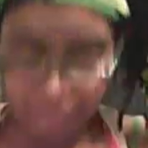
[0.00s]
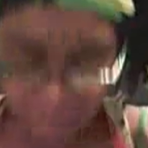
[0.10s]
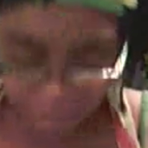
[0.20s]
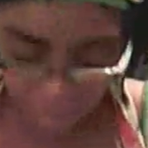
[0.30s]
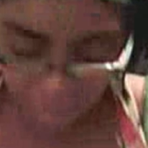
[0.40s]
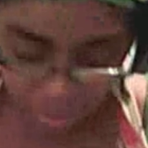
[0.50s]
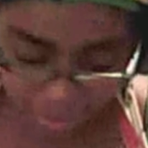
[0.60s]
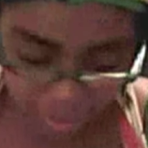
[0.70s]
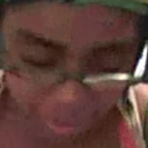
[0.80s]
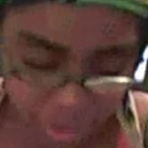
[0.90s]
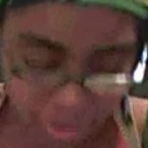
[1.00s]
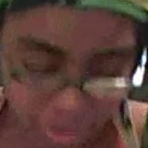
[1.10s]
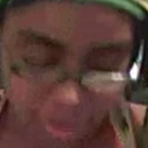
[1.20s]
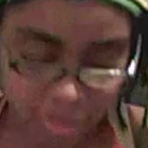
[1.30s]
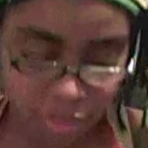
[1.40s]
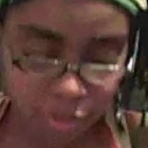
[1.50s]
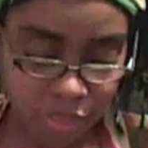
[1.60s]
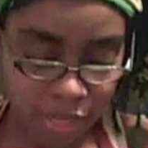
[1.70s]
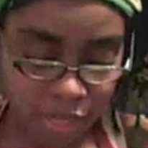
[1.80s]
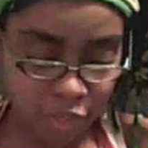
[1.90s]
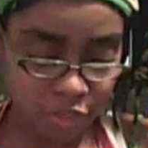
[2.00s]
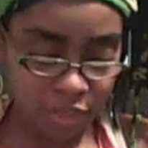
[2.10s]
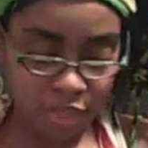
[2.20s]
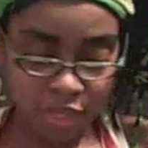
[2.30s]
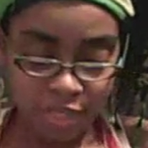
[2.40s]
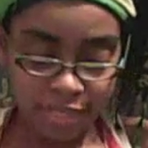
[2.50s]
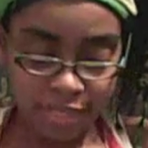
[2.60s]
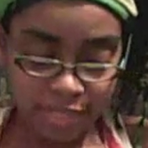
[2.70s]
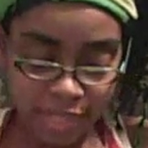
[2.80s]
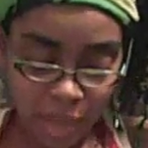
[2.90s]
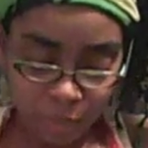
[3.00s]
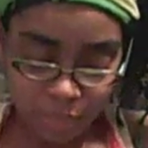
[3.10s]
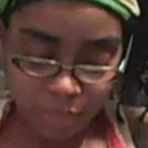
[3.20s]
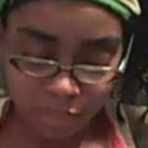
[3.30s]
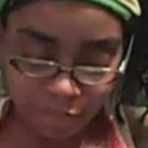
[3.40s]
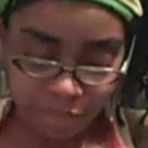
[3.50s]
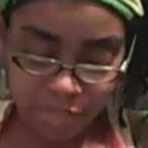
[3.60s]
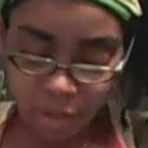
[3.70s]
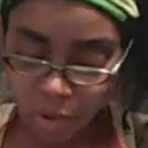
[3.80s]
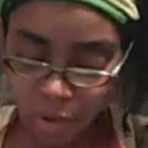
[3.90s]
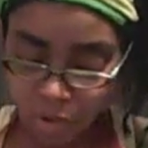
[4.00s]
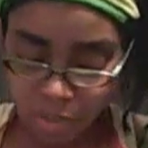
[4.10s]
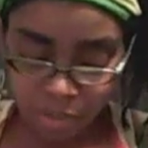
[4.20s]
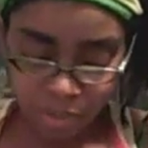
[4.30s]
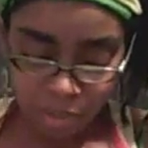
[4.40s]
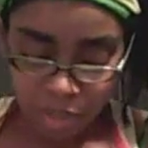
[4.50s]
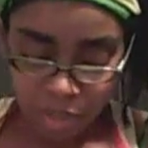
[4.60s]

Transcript: And I'll take some pictures in this so you can actually see how it's going to fit on.